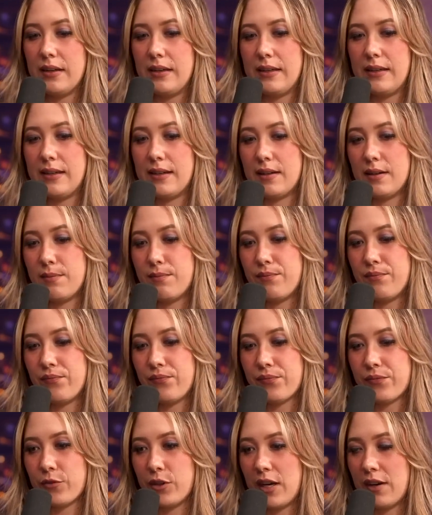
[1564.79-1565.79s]

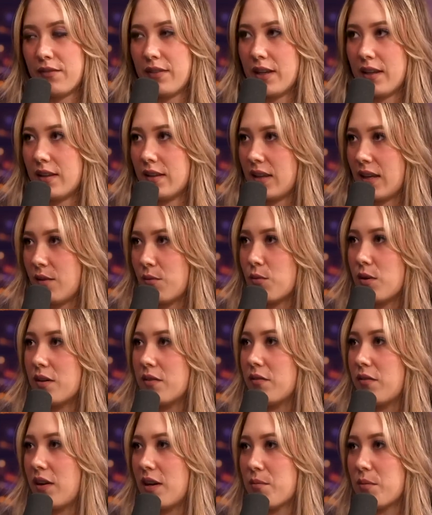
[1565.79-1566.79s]
Um, we have that like
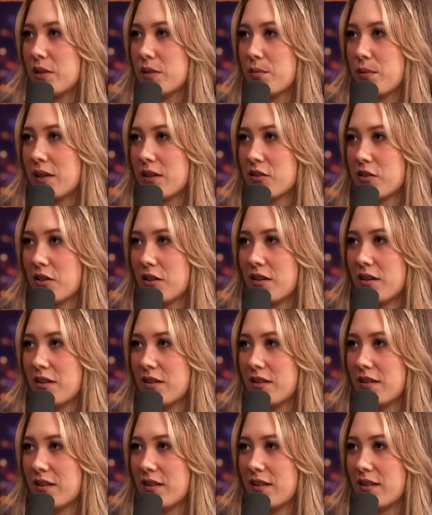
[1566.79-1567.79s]
one famous
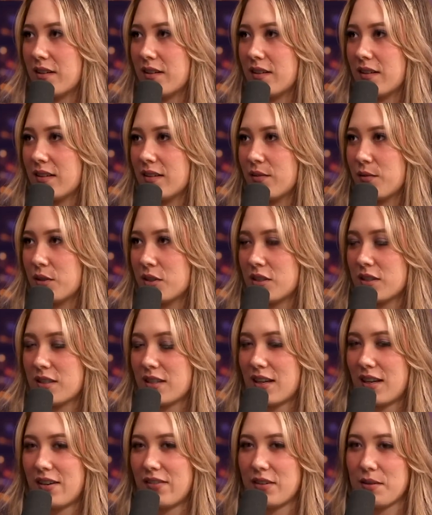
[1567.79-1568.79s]
picture, mm-hmm. which
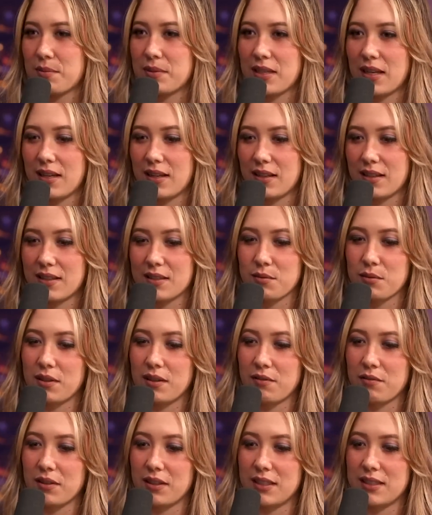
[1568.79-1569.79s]
is kind of upsetting because
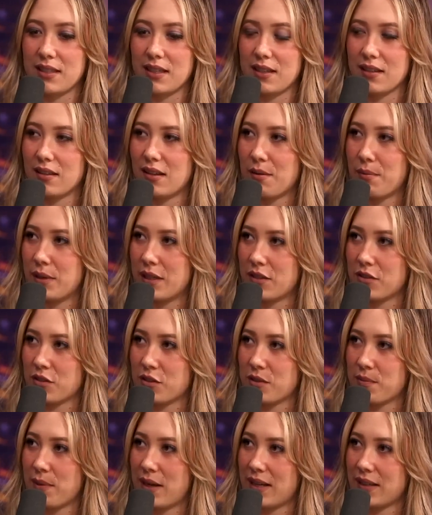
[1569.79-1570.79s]
we didn't really take a lot of
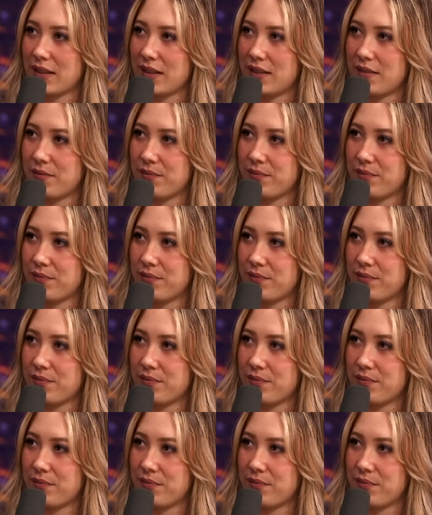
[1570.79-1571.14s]
pictures back